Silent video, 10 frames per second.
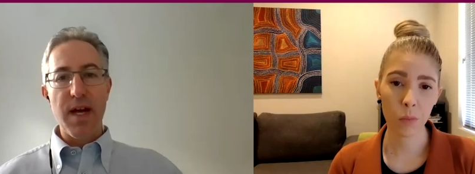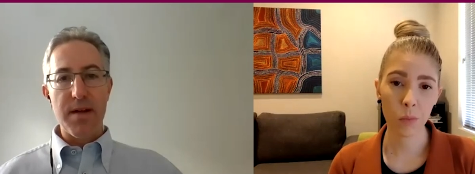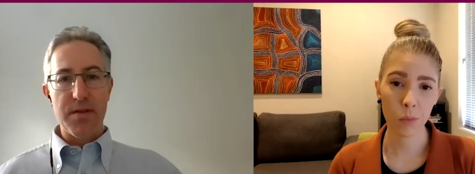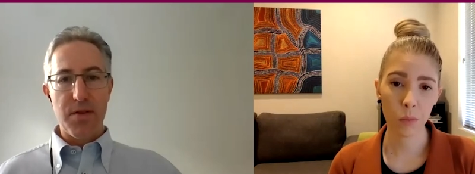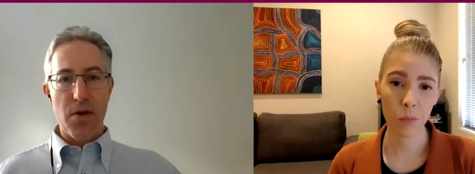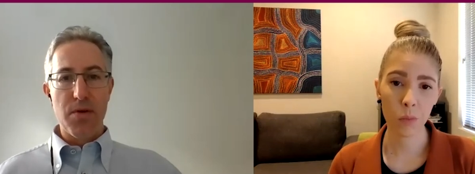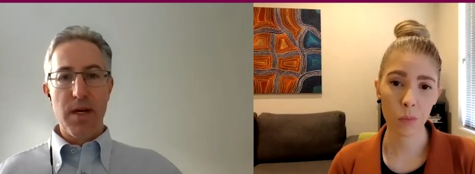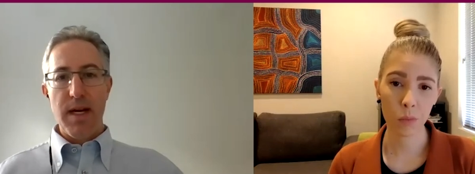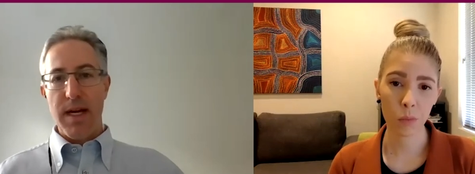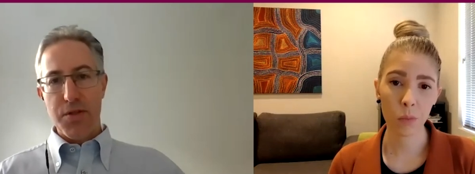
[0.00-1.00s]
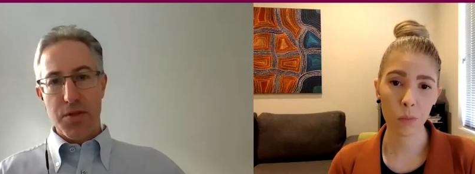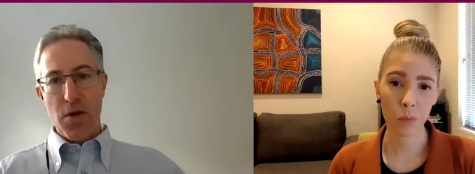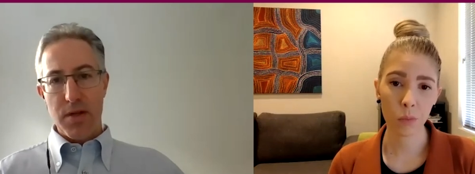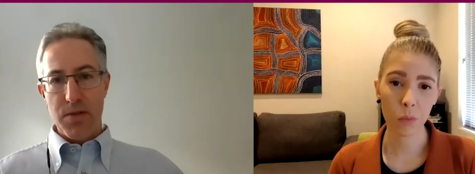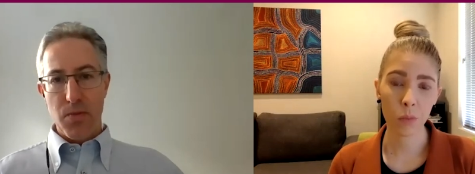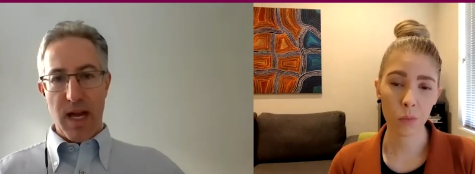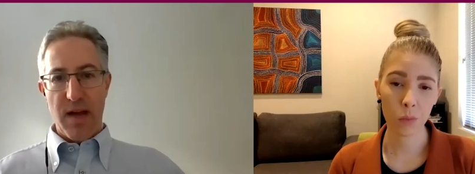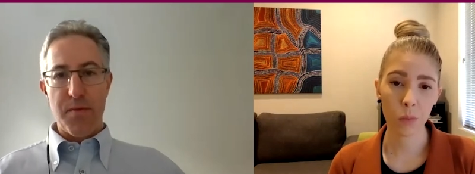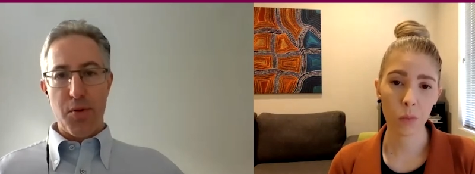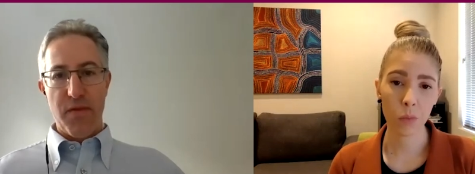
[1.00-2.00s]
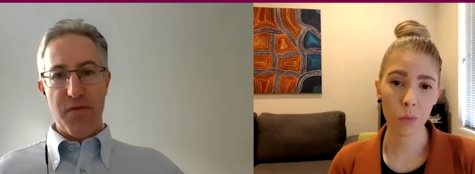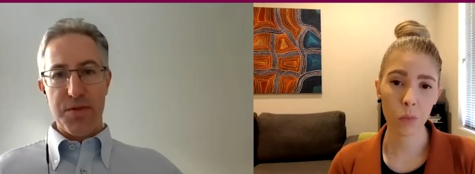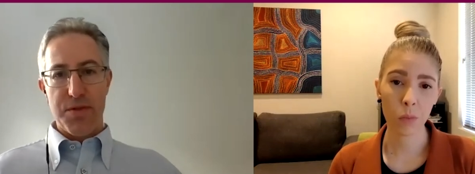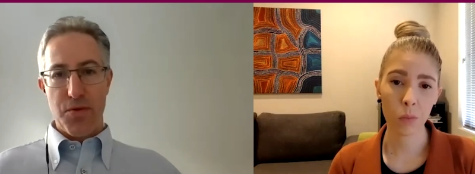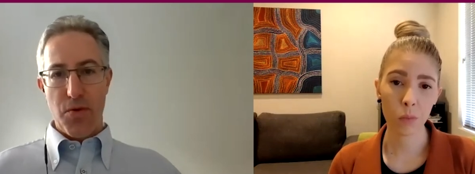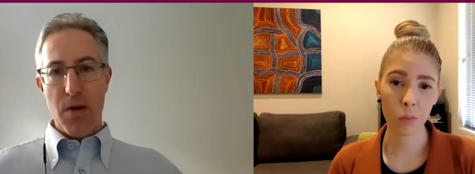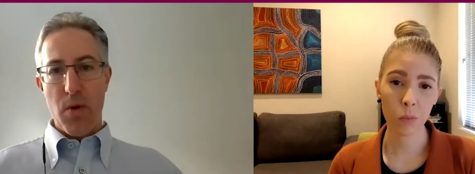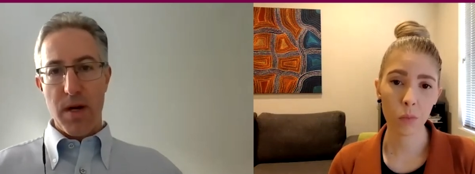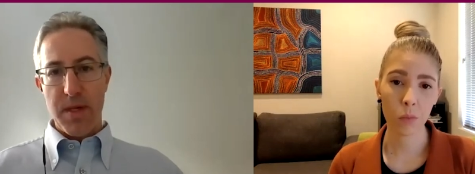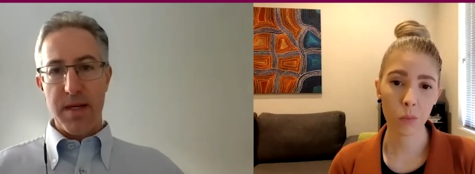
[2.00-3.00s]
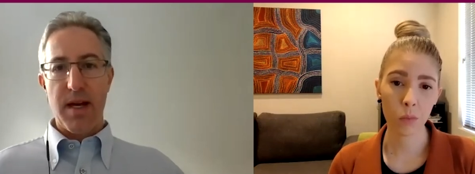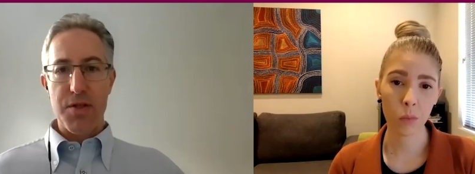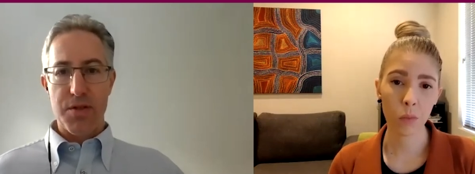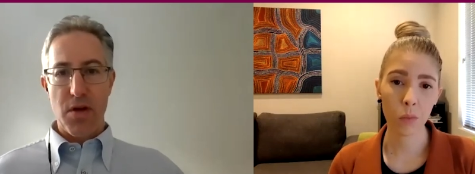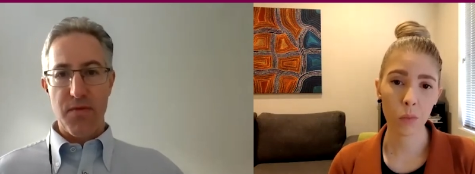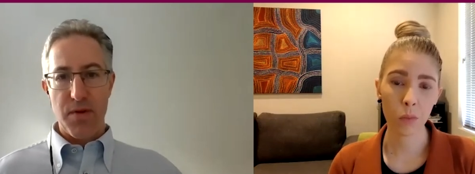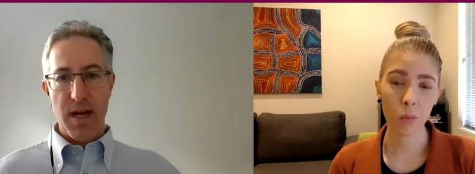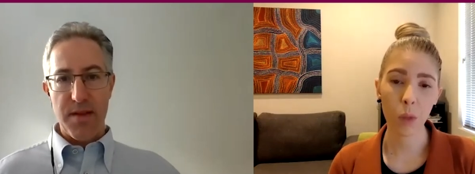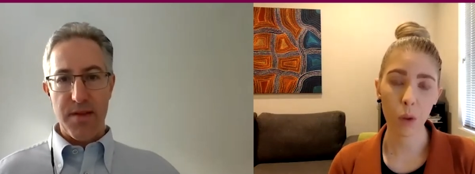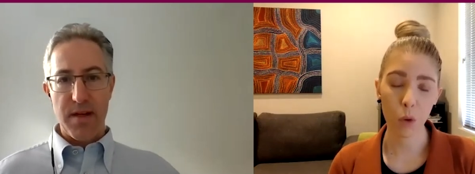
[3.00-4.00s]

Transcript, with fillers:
Speaker 1: out. You know, each doctor will have a preference to try one medication over another.